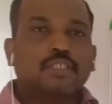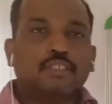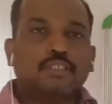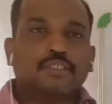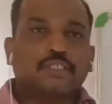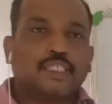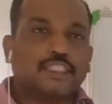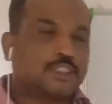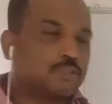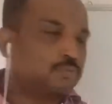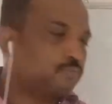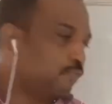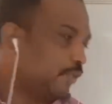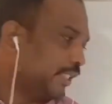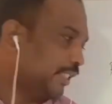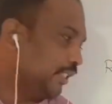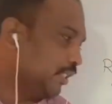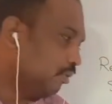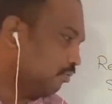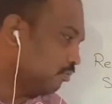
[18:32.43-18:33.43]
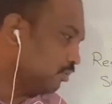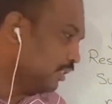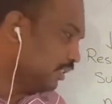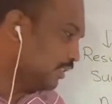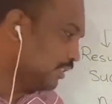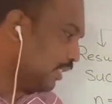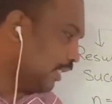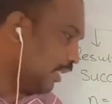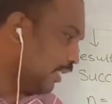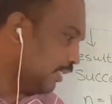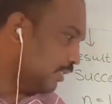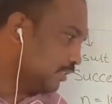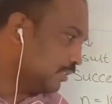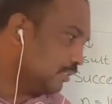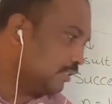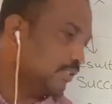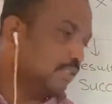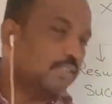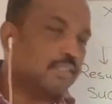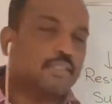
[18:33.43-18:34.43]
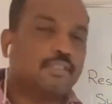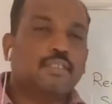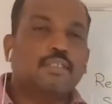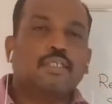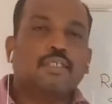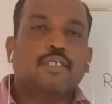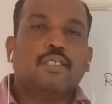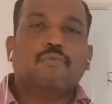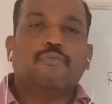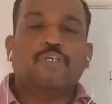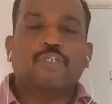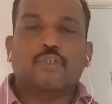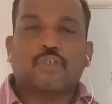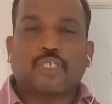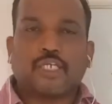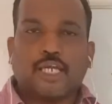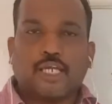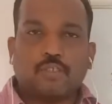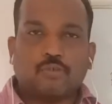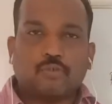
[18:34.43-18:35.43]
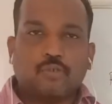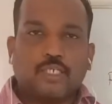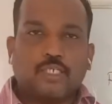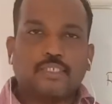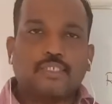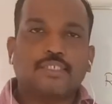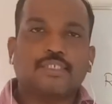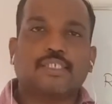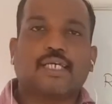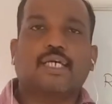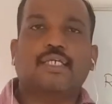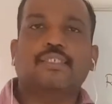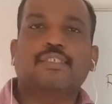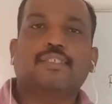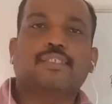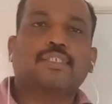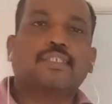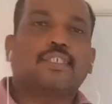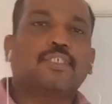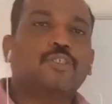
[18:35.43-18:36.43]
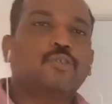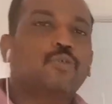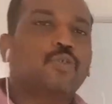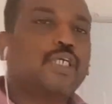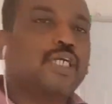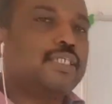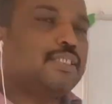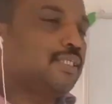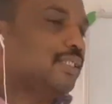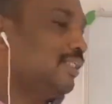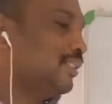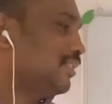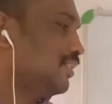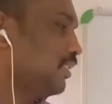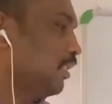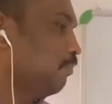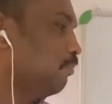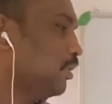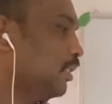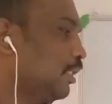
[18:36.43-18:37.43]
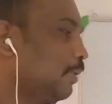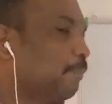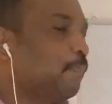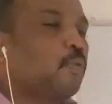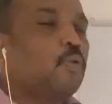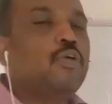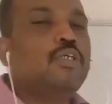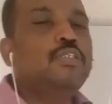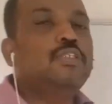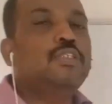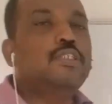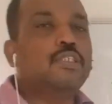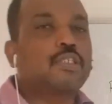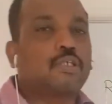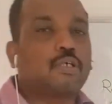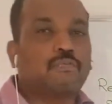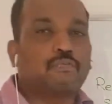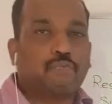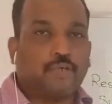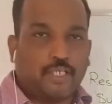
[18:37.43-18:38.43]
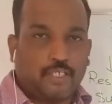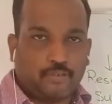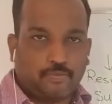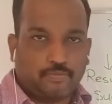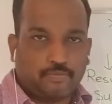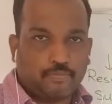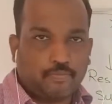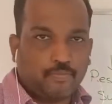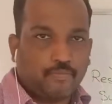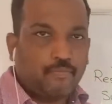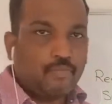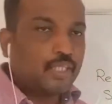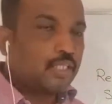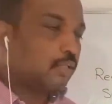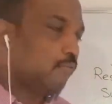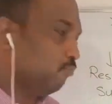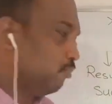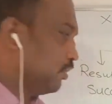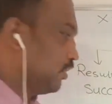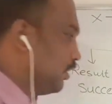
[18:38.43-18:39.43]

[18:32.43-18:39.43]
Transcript: Just find out this answer. When you calculate this answer, you get it is something 0.05, which